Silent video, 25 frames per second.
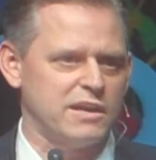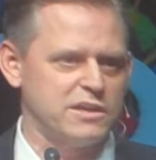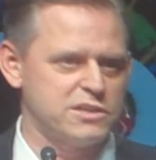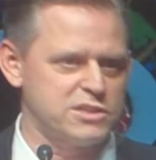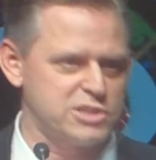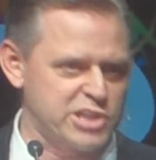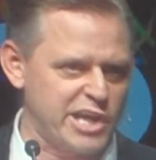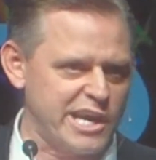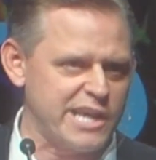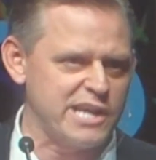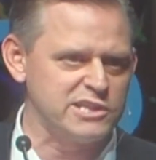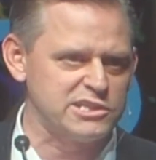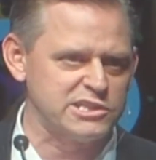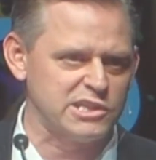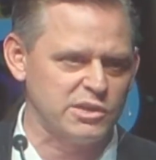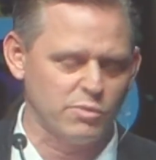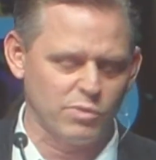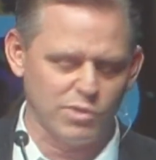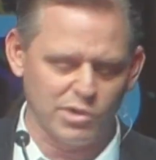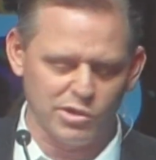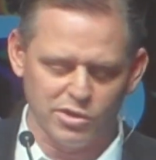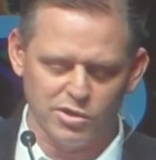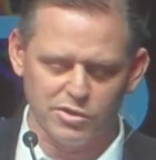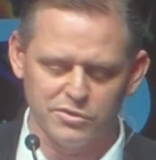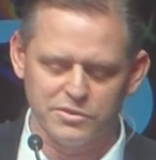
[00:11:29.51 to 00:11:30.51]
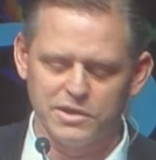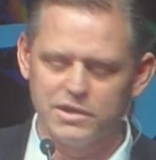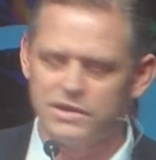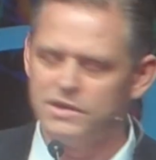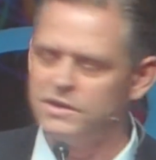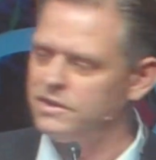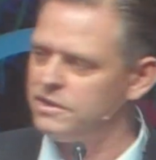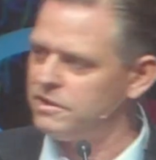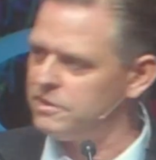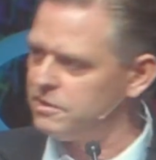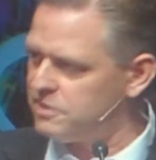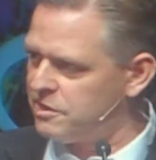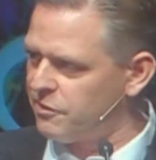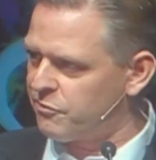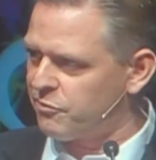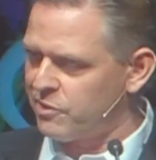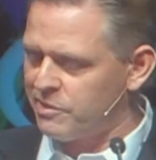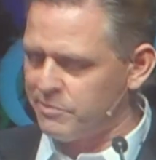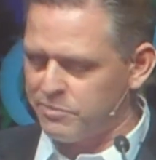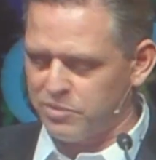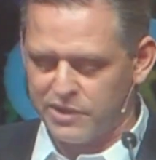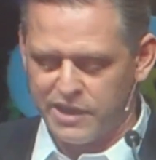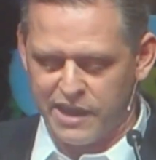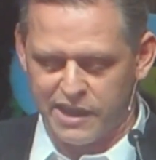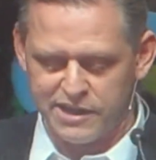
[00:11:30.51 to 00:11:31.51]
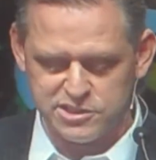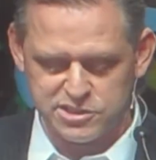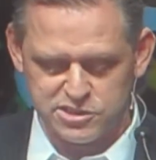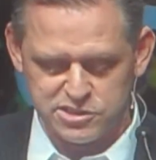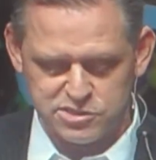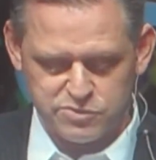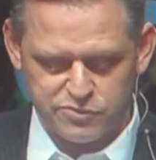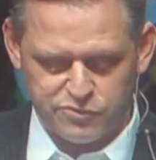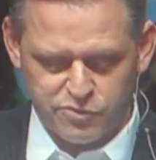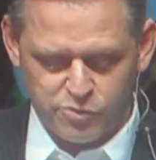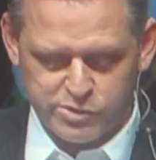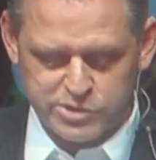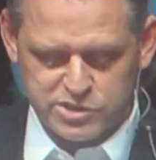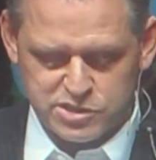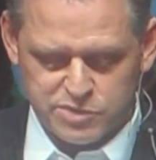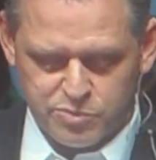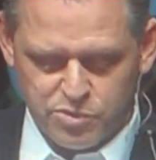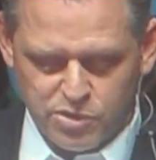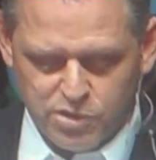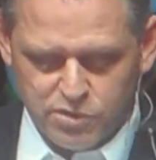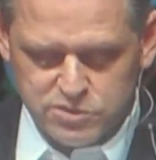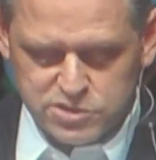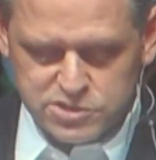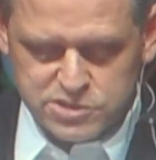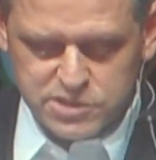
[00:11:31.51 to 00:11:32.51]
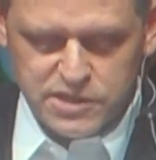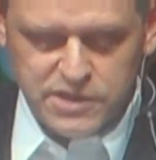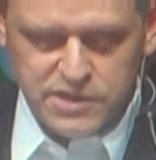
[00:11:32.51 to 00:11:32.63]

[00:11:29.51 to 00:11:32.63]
changing world, different implications for which approach.